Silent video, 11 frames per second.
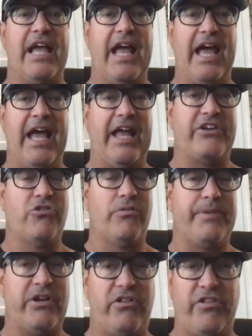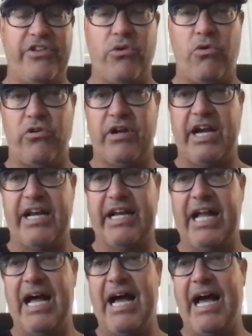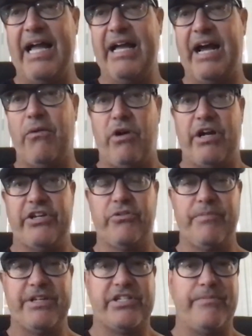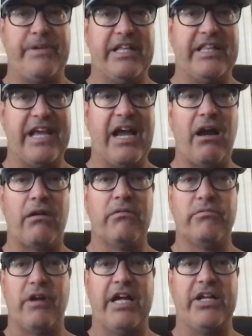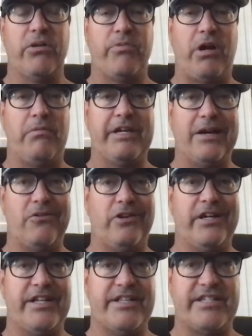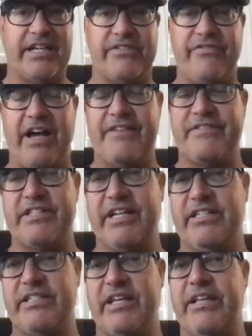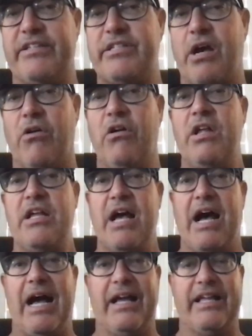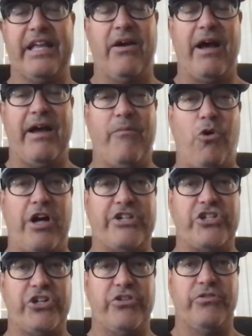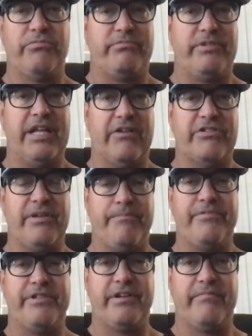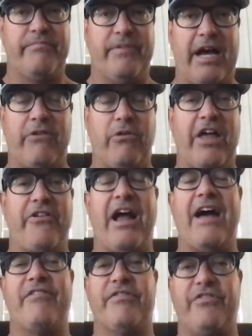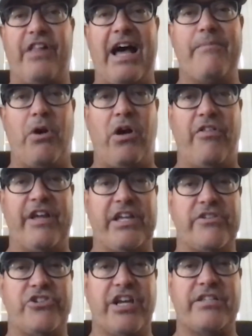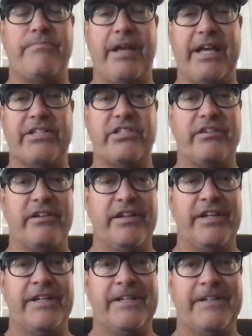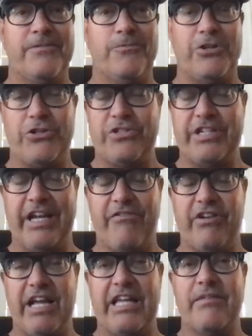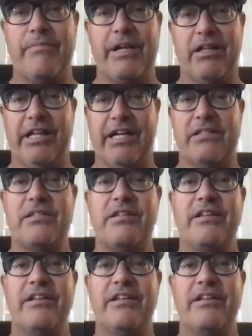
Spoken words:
and you're a middle of the order kind of guy, I want your miss to be in the air, right? You're probably not running a 6.5 60. So, I want you, I'd rather have a fly ball that you just miss, which you see every day in the big leagues,